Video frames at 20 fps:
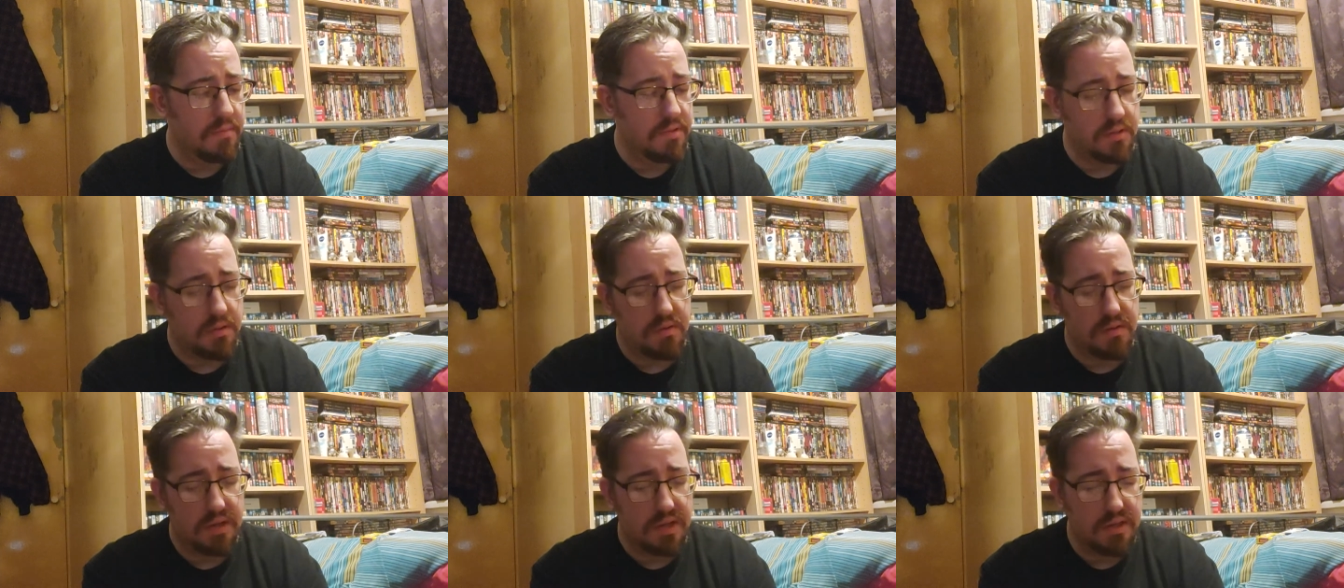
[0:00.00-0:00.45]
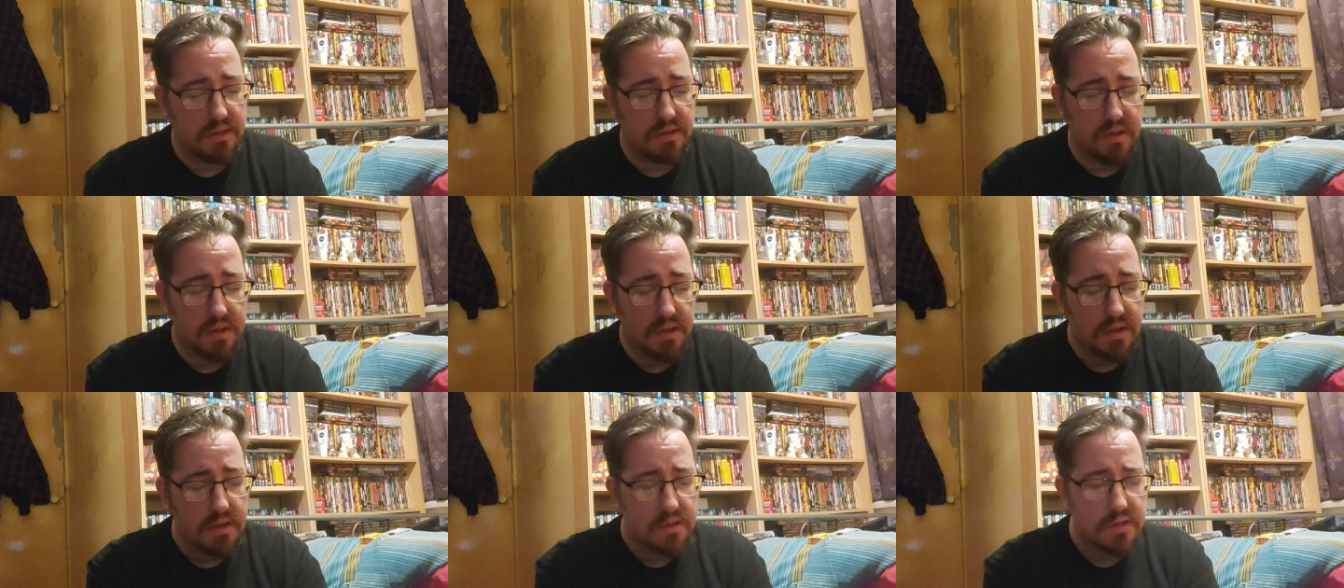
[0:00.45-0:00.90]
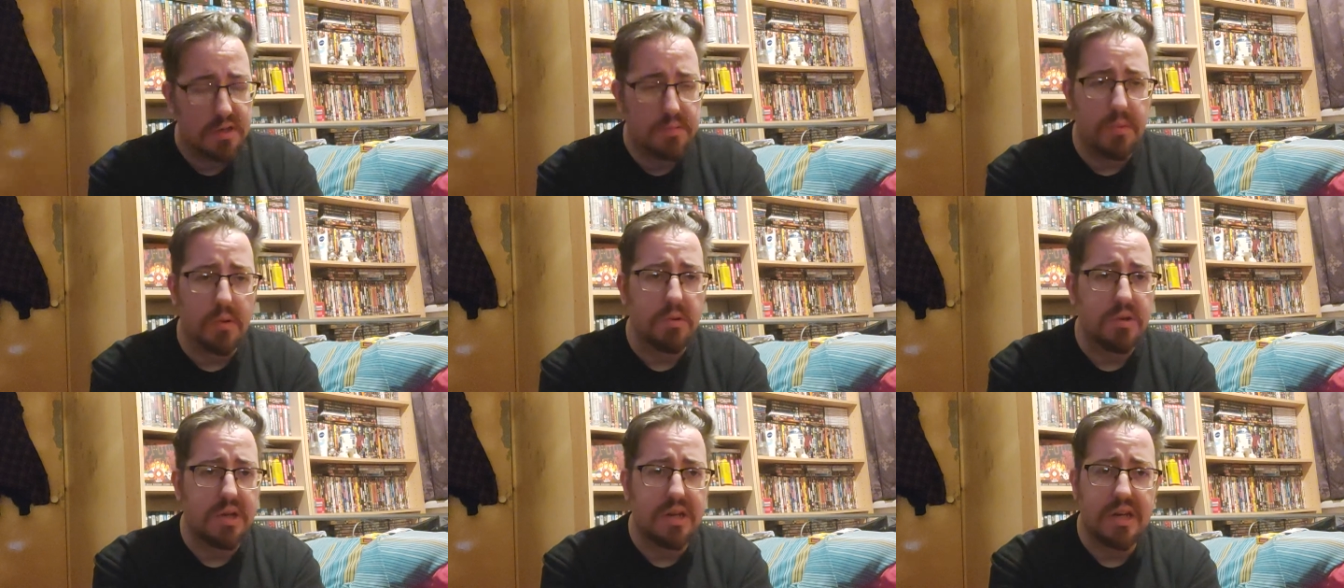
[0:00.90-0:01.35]
So like
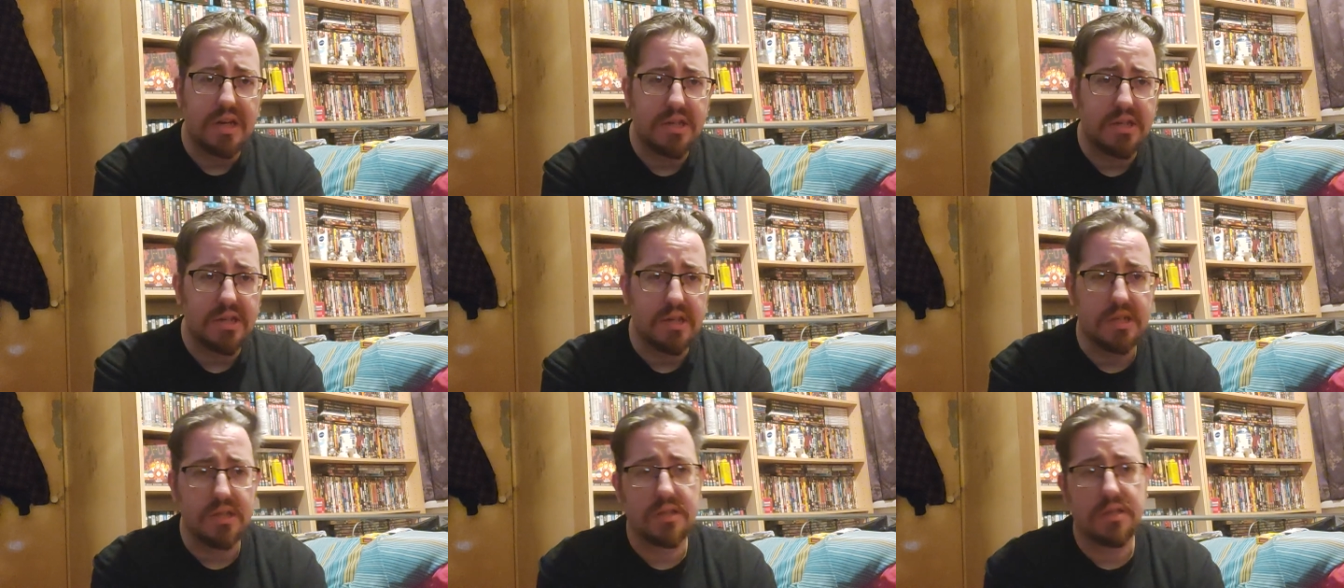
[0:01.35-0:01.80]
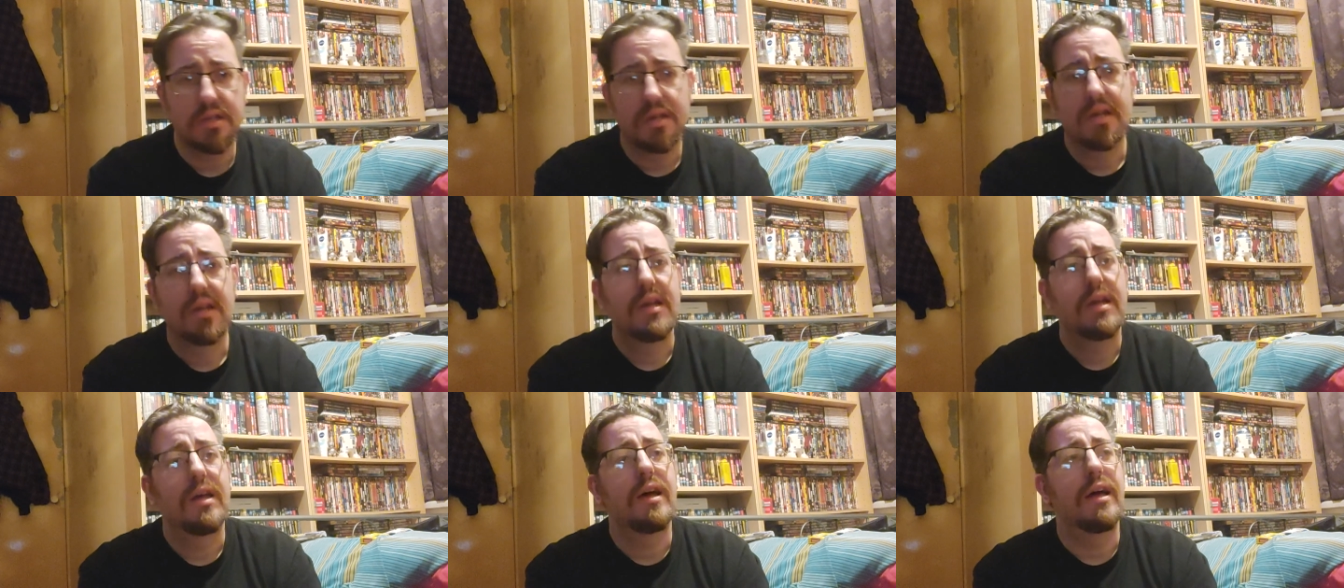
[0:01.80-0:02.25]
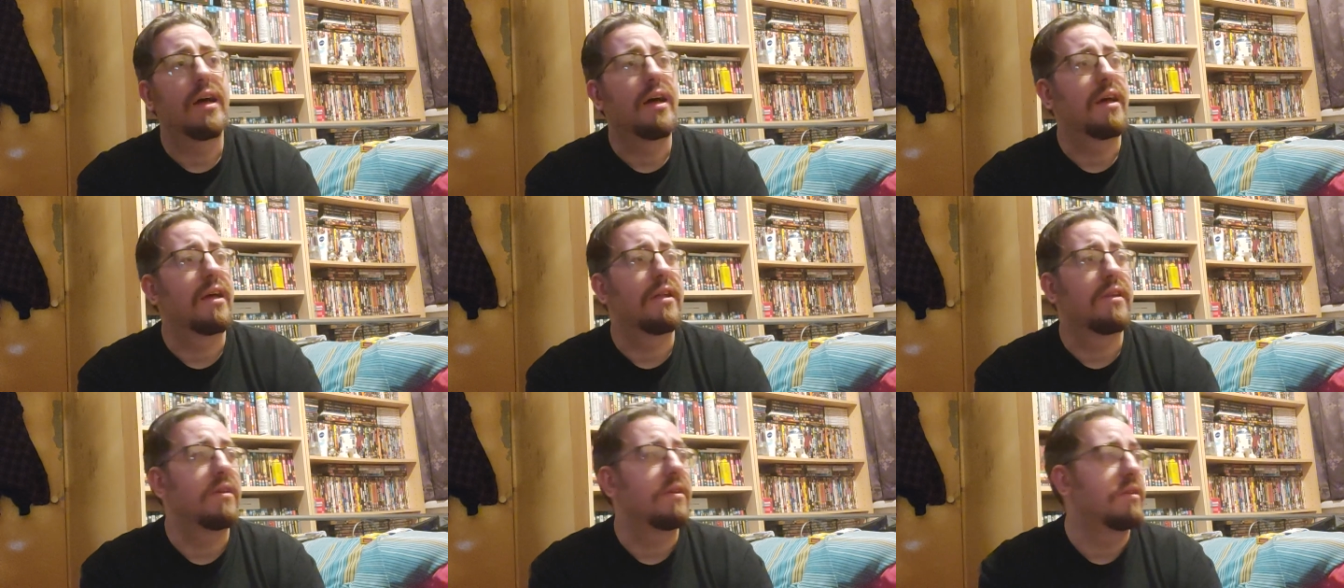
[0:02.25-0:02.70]
Smoking Aces
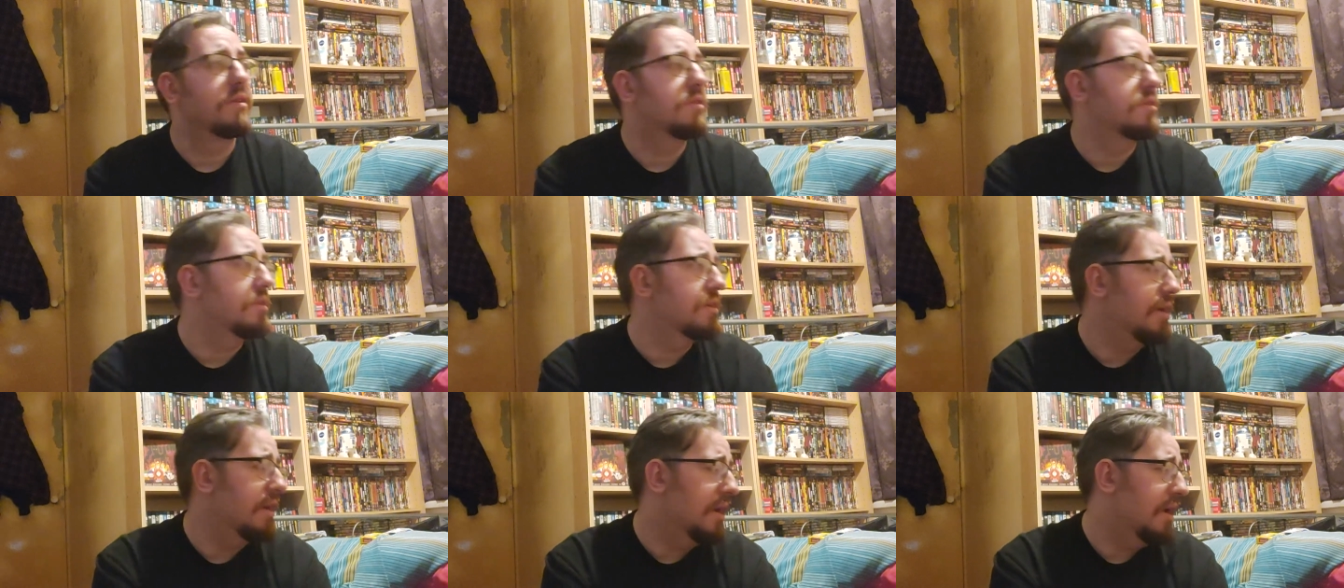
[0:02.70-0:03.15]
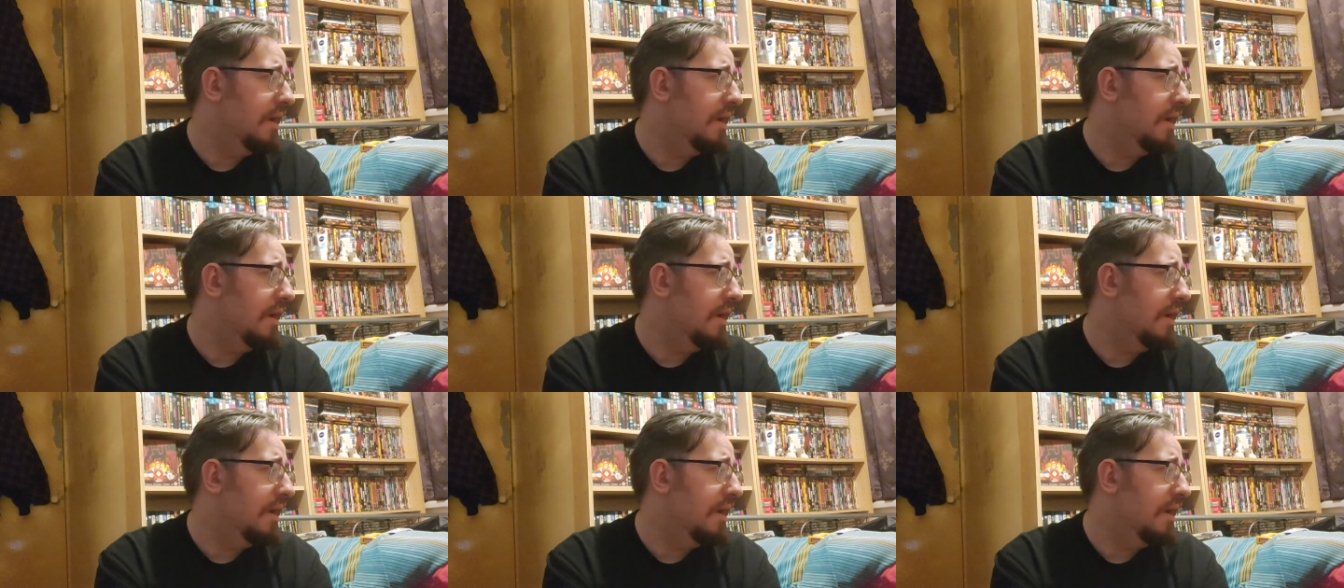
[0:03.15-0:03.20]
and